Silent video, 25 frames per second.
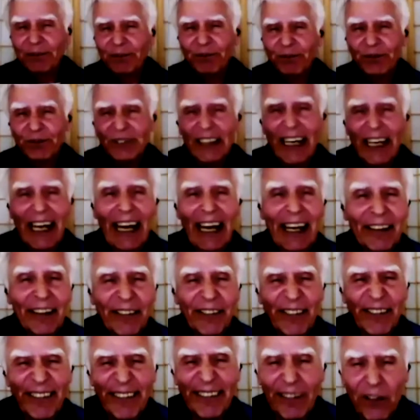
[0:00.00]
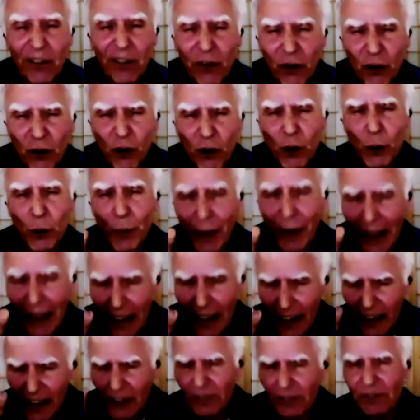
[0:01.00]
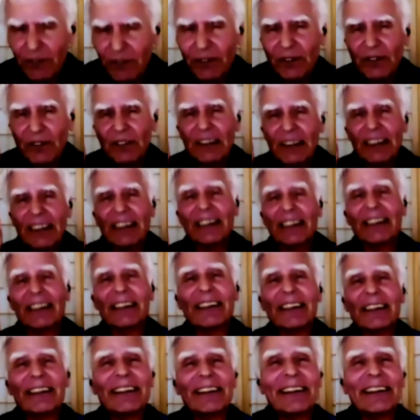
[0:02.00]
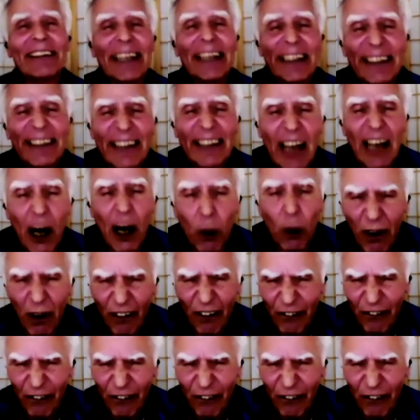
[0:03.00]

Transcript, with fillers: has to be hmm, let go of.